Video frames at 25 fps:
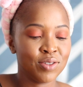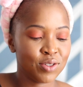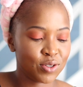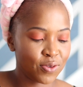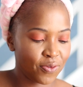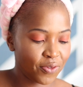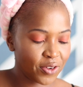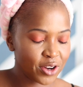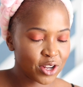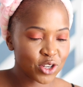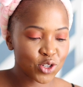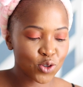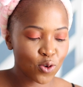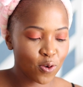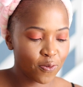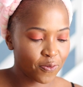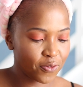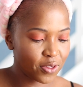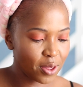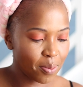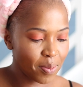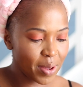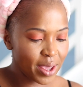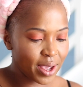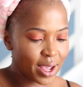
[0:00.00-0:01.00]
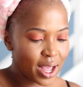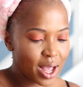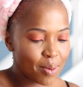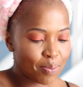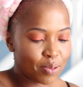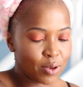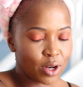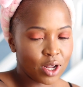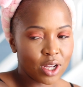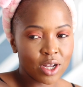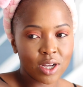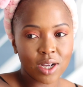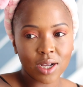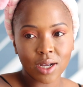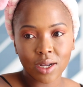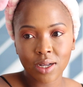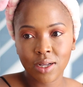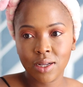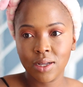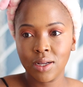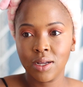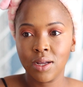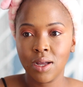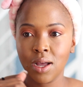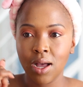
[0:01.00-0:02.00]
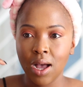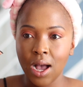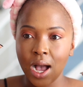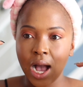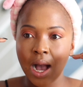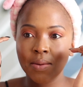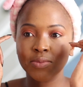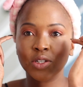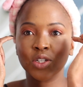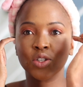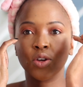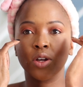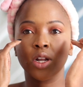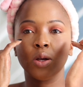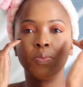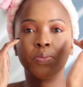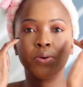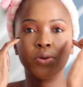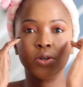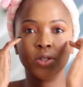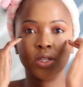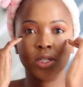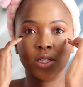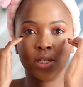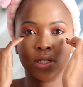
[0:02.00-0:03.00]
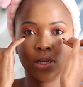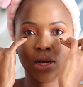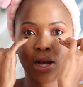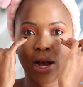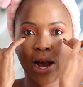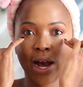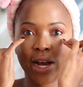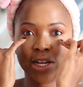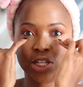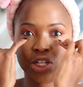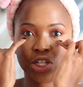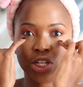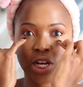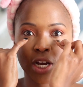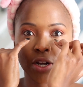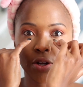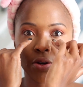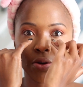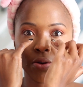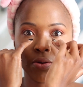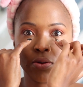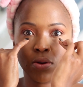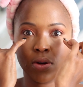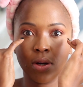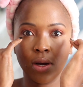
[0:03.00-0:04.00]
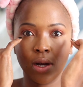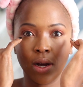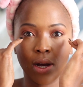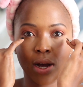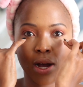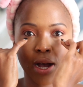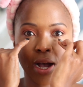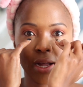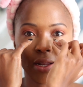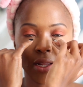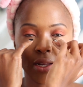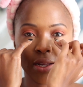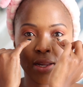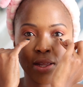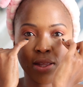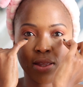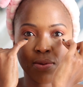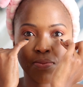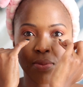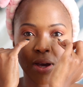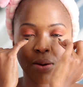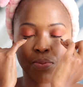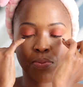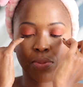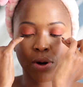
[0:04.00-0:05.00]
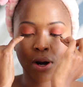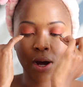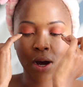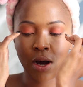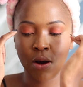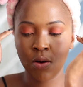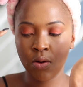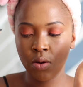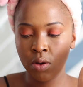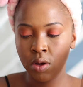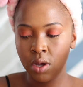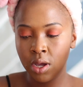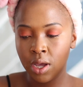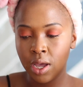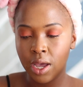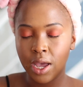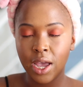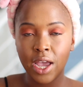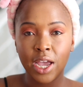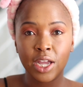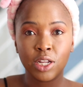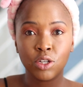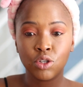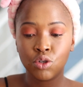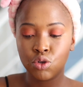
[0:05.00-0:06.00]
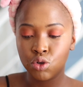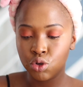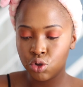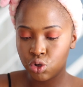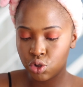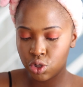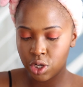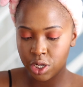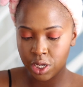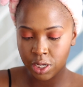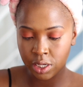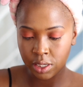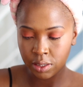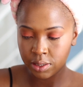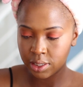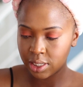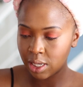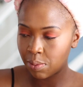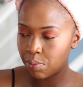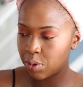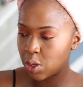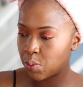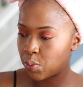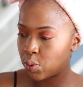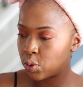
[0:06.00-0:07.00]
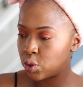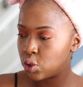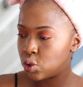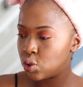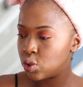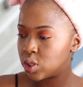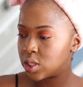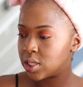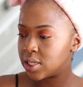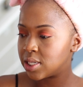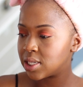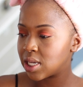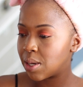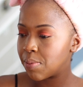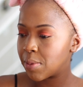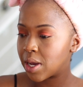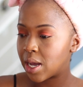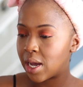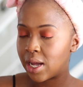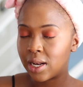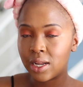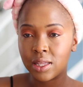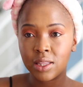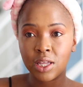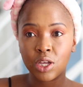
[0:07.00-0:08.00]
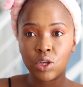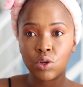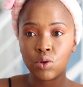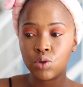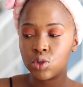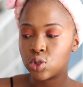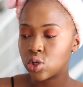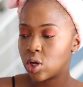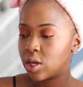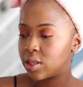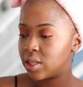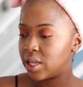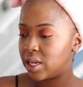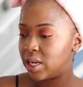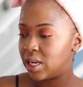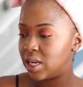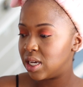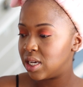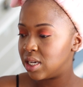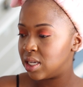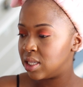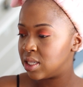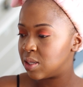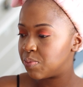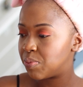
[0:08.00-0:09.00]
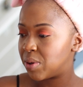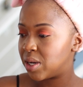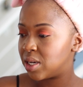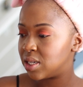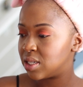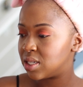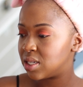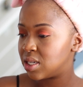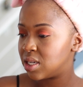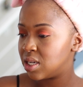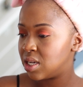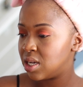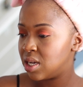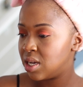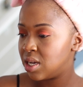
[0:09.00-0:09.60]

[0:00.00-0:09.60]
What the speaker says: To finish off the makeup look, I'm just gonna put eyeshadow underneath my brow. And usually some people use the same color they use on their lids, but